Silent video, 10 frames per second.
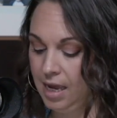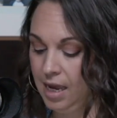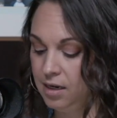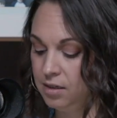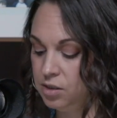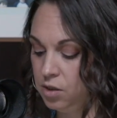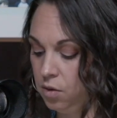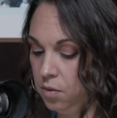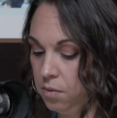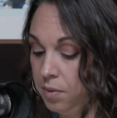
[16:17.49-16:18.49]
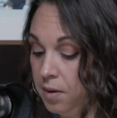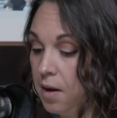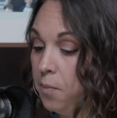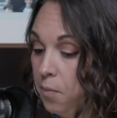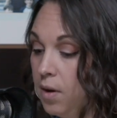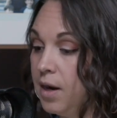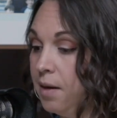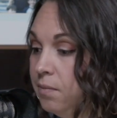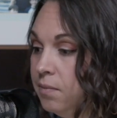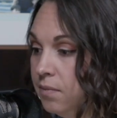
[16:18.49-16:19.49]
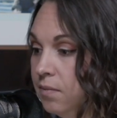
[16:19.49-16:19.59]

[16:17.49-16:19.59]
and so but what i'm